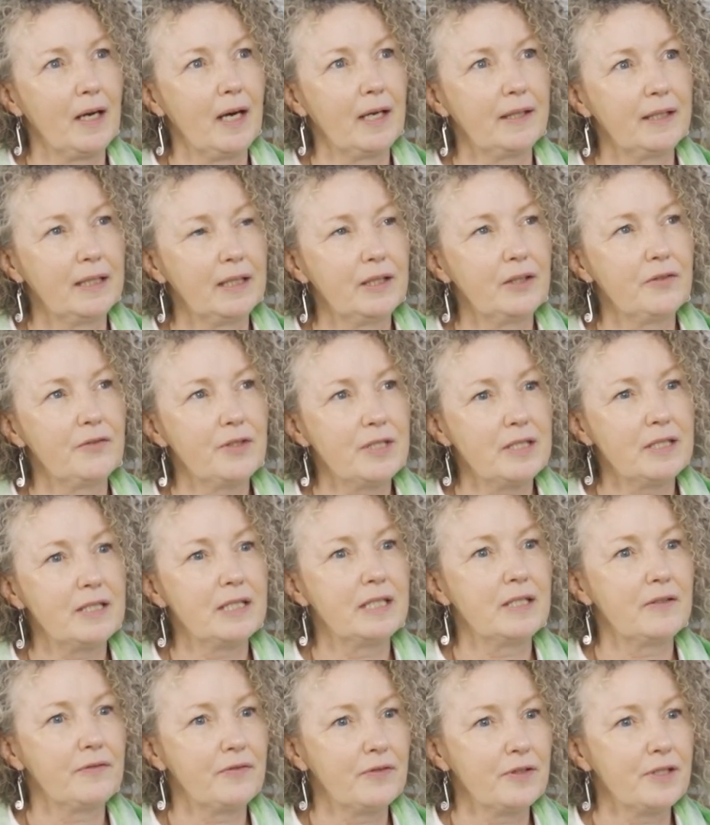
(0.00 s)
I think there isn't a
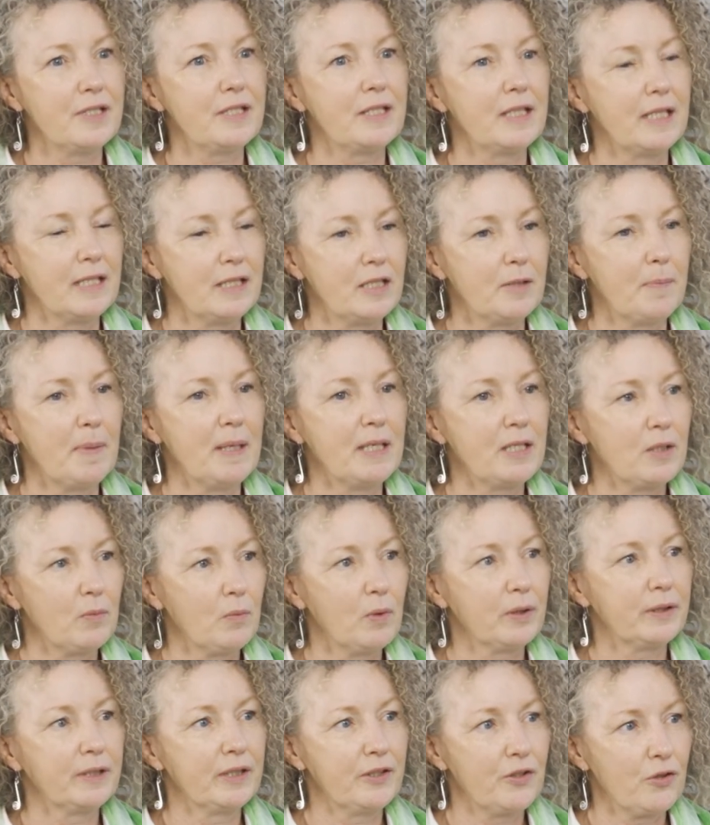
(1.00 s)
difference. It depends on
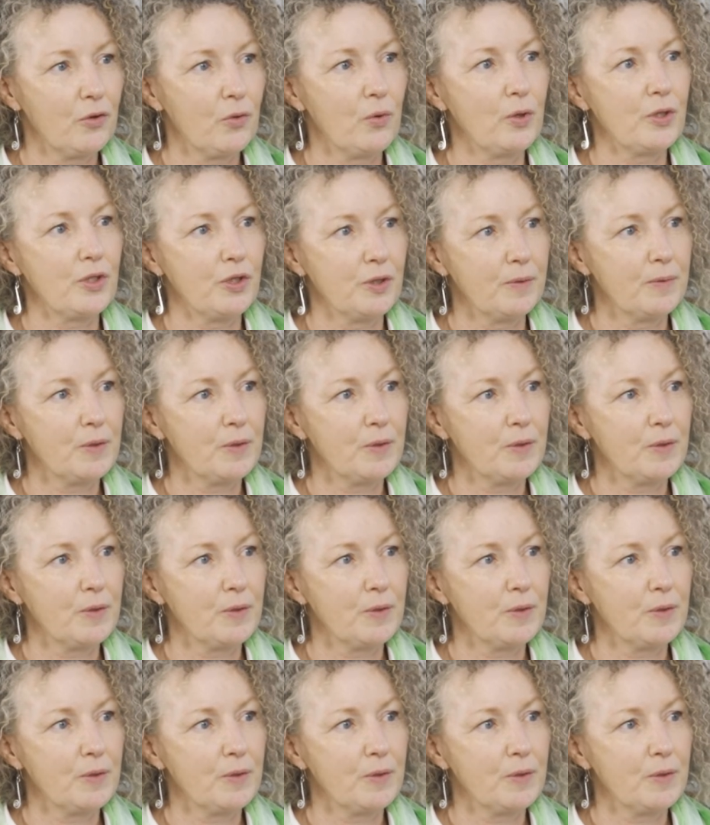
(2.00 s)
what they throw at you.